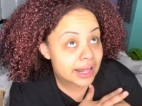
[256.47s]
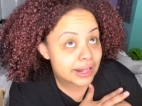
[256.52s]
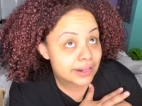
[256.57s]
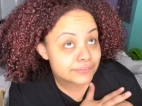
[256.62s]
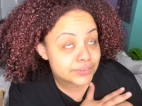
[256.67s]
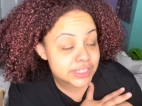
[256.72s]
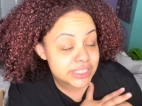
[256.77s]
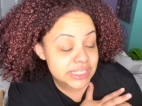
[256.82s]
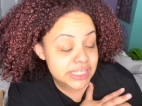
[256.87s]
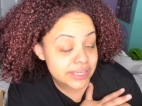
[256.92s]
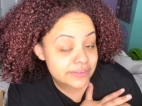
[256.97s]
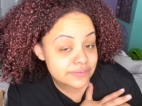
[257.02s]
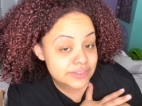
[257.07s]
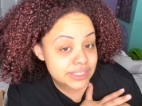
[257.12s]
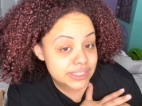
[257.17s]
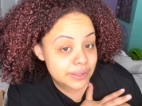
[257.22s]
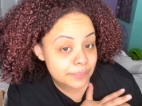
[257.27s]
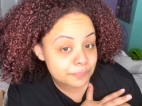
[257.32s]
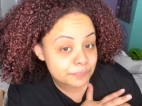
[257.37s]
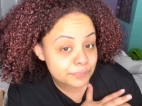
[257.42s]
received
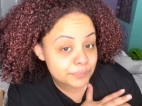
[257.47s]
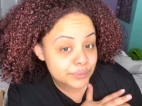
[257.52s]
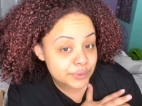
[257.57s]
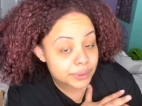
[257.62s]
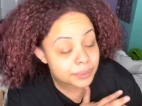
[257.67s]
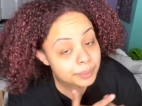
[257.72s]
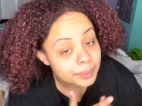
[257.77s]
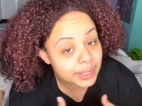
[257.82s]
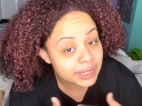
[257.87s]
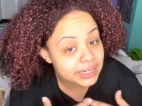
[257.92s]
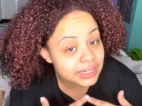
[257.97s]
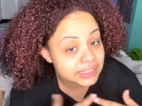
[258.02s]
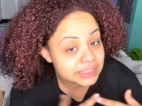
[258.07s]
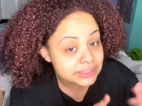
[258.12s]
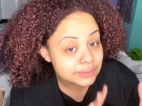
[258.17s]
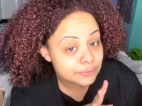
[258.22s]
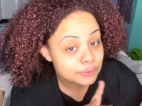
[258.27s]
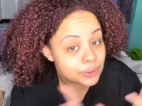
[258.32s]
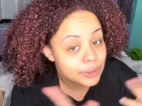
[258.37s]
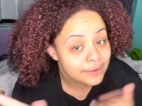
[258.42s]
some free products,
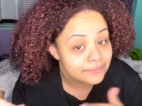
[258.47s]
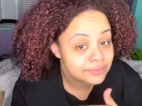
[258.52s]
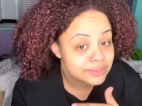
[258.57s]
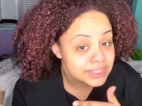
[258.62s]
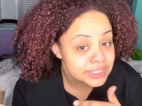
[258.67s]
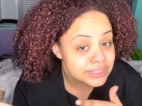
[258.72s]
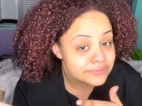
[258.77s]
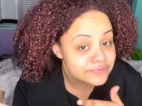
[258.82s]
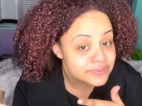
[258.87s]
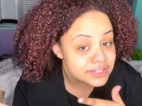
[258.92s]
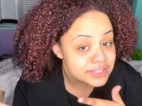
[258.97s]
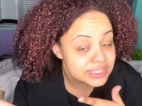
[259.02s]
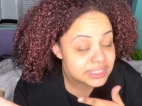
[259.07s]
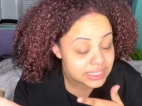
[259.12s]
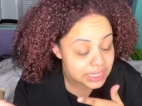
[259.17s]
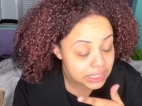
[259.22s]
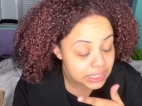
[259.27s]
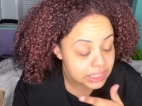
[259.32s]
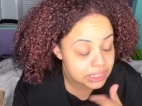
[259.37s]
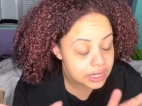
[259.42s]
if you haven't
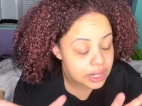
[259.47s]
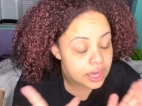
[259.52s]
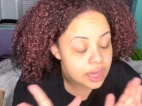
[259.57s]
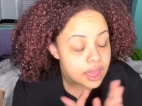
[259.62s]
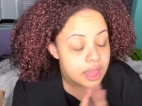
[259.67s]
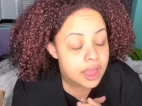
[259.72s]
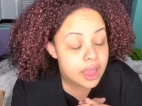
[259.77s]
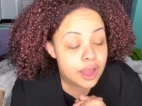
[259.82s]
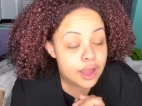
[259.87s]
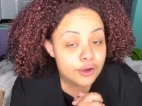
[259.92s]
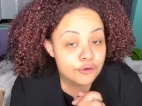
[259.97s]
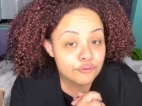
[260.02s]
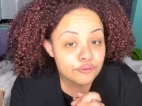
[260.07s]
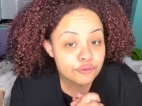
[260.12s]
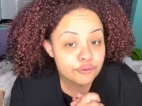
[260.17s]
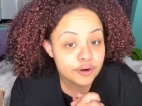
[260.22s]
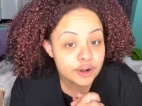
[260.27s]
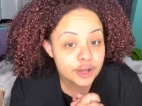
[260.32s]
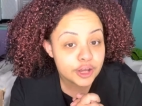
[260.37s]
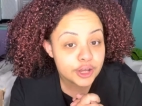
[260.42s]
seen,
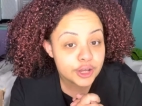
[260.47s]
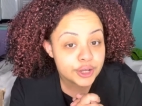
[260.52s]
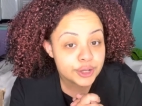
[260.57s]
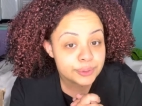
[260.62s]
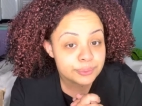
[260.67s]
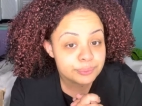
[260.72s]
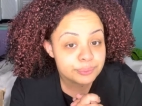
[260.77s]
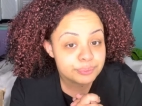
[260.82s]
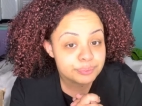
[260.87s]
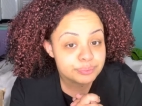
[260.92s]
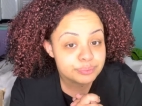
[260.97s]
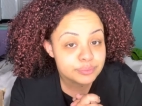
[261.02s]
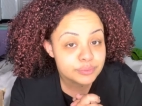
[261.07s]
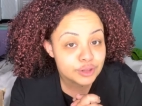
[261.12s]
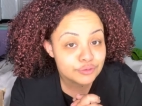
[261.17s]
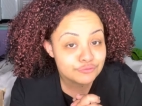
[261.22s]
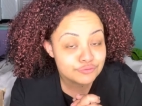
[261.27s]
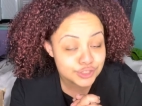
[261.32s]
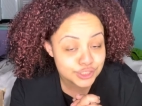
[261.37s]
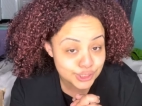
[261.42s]
from
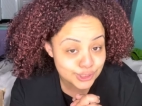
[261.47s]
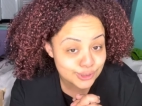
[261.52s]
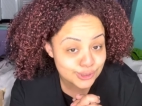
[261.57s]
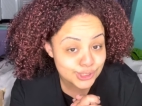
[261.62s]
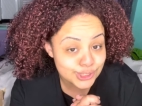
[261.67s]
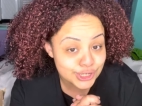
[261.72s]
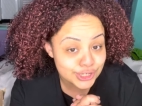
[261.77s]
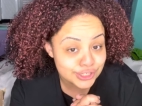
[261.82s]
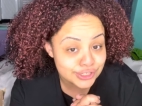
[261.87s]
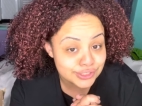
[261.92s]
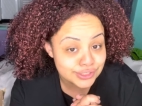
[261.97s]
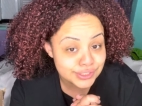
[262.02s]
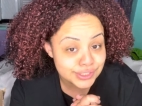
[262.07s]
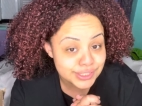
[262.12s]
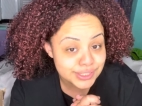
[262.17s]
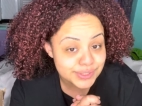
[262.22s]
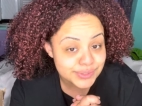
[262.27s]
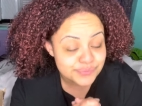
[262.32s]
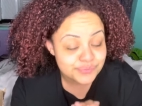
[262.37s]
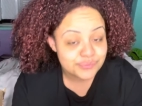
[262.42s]
Rizzo's
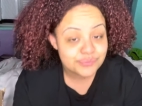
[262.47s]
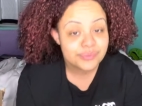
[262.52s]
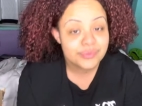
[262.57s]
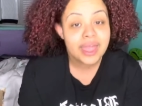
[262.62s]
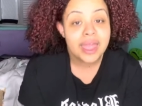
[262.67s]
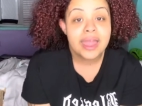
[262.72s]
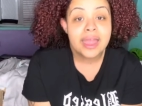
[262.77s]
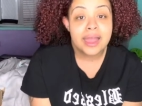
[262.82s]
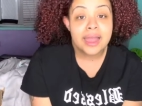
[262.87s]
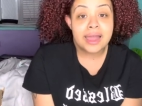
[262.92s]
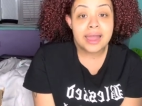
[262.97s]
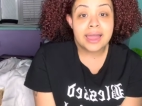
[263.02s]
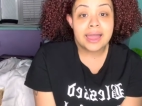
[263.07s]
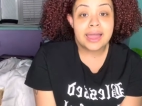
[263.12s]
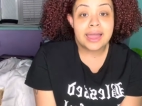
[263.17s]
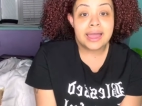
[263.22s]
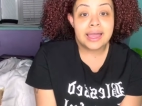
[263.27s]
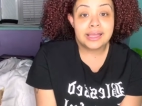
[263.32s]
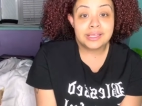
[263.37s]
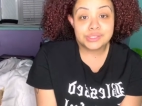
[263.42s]
Curls,
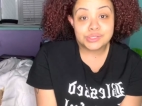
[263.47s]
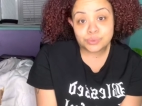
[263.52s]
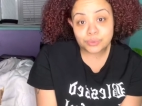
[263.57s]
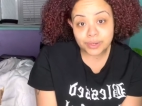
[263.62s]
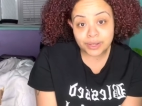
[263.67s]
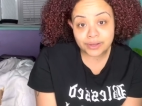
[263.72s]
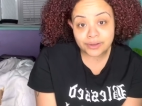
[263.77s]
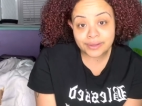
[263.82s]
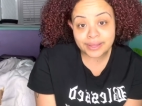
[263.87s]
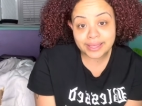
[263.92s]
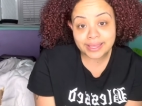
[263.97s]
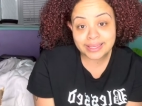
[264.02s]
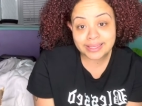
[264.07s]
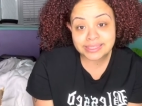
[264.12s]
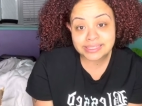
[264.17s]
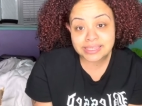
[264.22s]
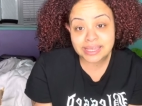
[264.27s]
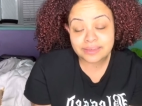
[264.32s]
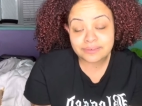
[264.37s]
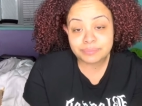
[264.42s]
as well
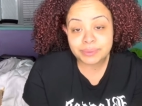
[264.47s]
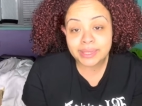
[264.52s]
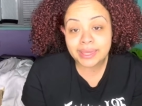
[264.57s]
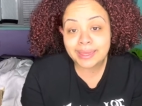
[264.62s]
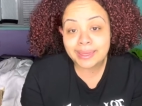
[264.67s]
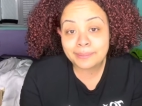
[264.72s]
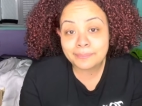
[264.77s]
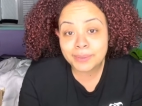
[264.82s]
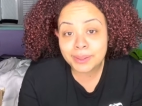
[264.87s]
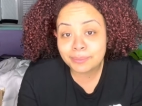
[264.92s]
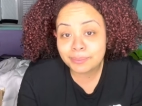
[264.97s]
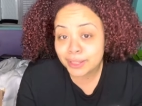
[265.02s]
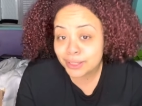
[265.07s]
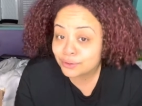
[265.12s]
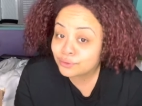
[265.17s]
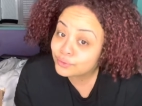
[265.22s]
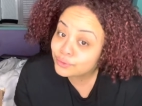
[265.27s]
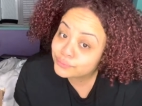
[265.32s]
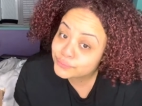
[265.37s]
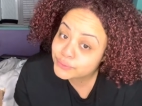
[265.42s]
as I became a
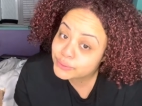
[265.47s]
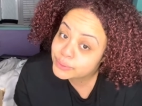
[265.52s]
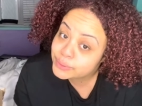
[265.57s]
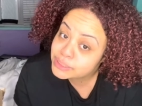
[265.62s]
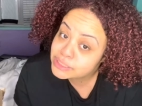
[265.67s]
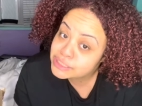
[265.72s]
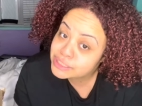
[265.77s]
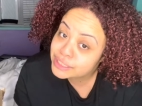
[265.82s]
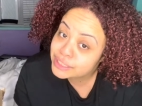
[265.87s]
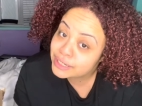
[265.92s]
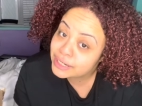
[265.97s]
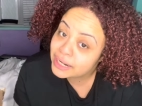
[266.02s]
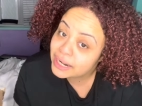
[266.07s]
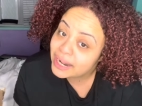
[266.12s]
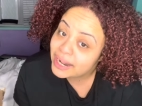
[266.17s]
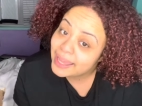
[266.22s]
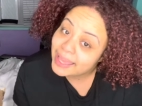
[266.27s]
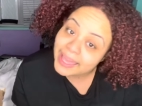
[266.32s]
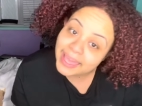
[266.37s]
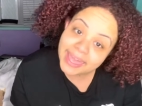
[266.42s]
micro influencer
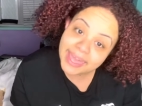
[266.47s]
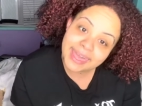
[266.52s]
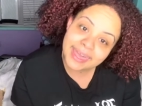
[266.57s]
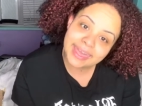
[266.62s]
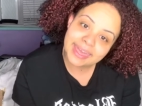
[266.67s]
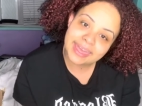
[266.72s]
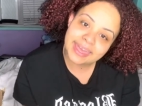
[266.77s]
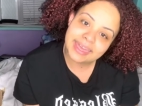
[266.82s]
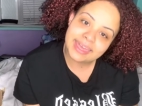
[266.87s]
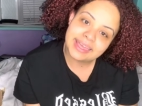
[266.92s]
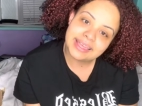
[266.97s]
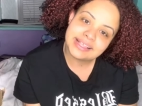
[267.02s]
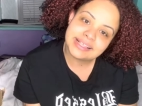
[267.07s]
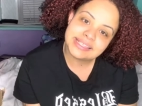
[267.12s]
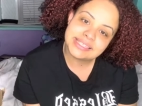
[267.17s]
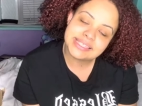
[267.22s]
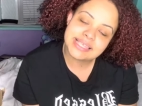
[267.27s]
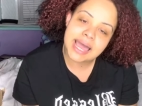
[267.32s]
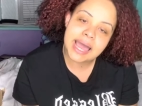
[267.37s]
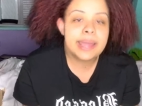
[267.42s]

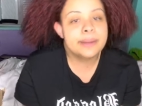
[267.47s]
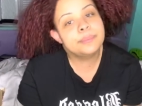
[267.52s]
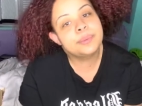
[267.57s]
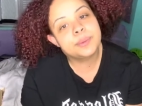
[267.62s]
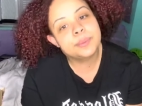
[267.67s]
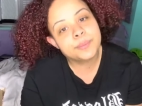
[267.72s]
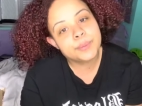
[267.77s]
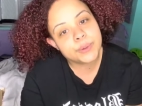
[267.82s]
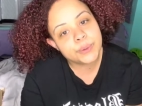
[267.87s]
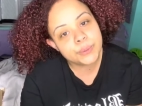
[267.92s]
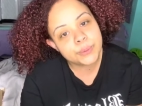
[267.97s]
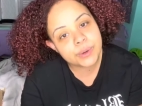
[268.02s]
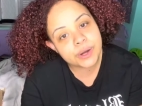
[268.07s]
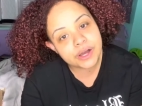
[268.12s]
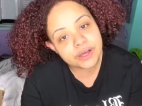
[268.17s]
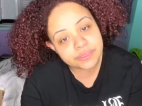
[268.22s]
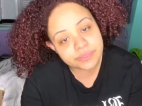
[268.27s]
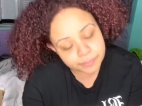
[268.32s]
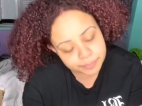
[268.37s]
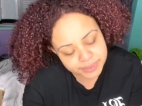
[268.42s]
and I promote
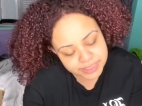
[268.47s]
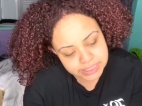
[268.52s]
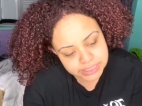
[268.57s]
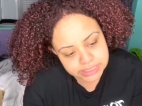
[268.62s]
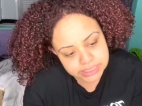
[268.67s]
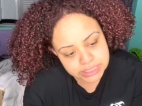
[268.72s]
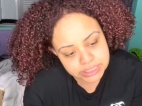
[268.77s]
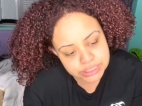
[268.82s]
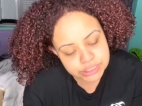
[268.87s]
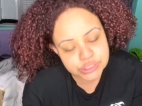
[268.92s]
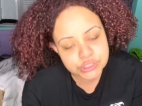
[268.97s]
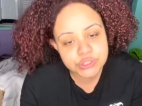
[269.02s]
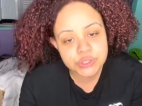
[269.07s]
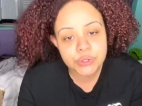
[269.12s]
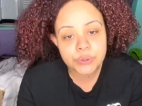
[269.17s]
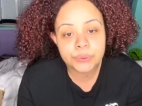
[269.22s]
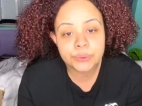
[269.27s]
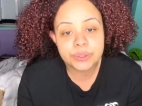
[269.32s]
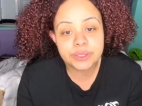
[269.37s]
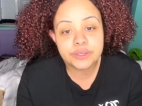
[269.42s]
other businesses.
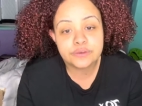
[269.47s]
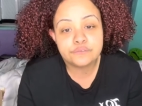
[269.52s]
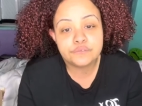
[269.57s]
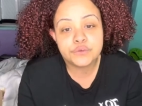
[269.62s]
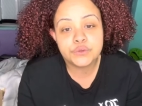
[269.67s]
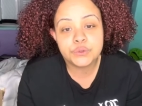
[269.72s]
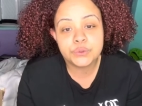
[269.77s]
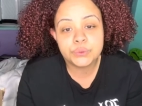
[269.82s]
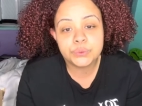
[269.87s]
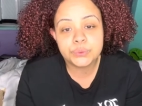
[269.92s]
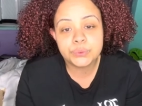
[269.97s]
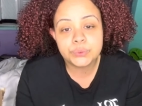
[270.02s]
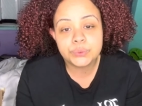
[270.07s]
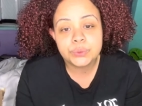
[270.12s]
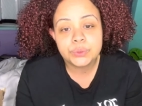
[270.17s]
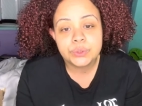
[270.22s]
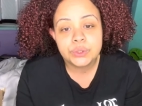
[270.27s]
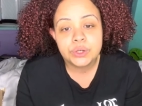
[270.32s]
So if you